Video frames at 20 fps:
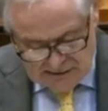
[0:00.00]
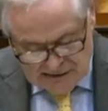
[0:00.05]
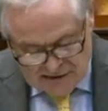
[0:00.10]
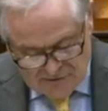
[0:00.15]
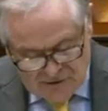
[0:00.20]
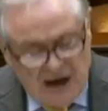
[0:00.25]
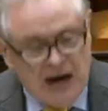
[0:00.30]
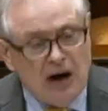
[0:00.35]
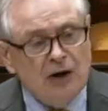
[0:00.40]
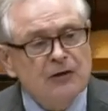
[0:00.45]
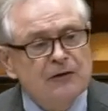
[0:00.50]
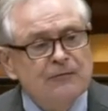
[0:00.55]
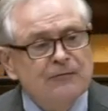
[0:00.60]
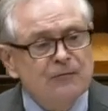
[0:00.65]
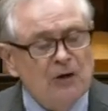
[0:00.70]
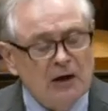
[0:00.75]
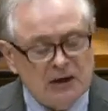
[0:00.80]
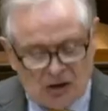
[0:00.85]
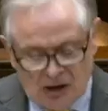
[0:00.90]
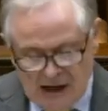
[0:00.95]
They are the
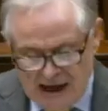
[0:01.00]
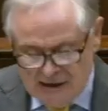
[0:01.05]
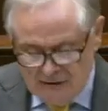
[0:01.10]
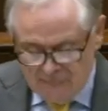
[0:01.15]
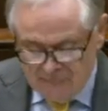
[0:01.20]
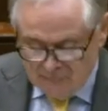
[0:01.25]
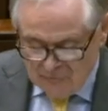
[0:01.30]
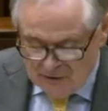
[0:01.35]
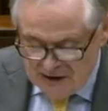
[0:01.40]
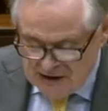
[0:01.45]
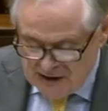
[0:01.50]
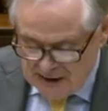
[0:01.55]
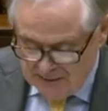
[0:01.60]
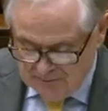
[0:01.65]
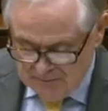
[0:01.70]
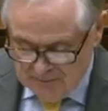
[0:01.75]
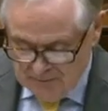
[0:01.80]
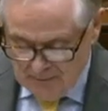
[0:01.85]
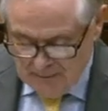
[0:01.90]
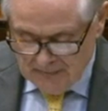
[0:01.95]
front line of
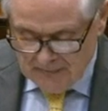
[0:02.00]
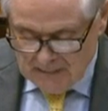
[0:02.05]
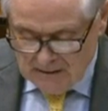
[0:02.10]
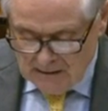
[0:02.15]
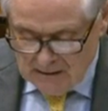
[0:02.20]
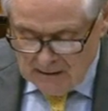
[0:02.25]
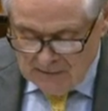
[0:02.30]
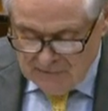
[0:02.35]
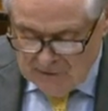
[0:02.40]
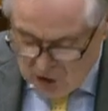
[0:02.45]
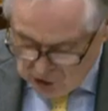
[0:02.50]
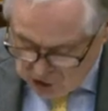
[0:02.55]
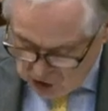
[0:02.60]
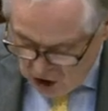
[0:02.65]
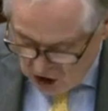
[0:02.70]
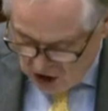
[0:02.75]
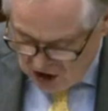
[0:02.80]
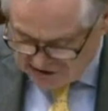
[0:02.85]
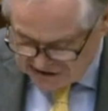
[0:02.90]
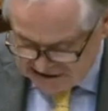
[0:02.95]
freedom. Their
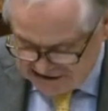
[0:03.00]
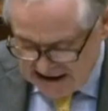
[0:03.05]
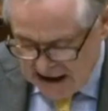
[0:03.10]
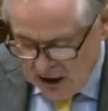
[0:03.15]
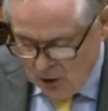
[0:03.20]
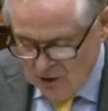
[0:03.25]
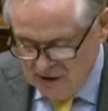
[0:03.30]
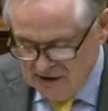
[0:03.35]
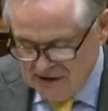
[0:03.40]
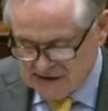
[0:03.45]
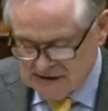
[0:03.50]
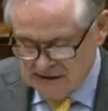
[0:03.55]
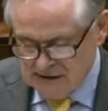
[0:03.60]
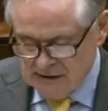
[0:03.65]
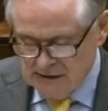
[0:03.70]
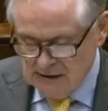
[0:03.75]
cause is ours.